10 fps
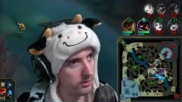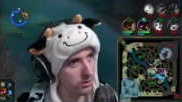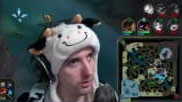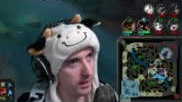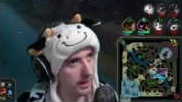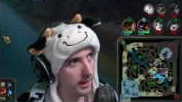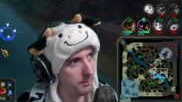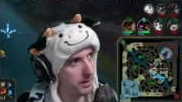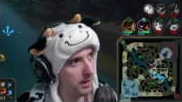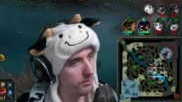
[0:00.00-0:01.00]
to do to
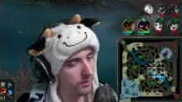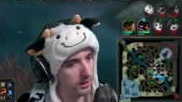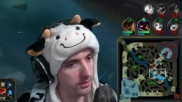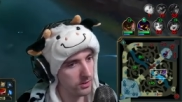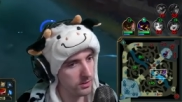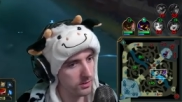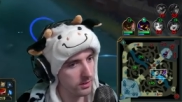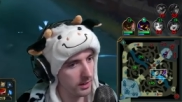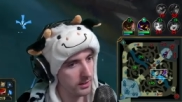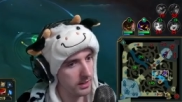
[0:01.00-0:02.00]
that MF, and then she just,
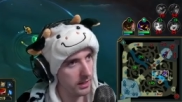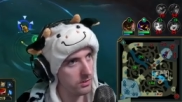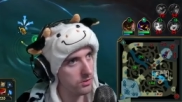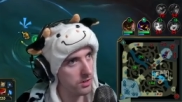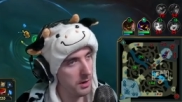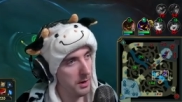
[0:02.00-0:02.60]
like, ditched.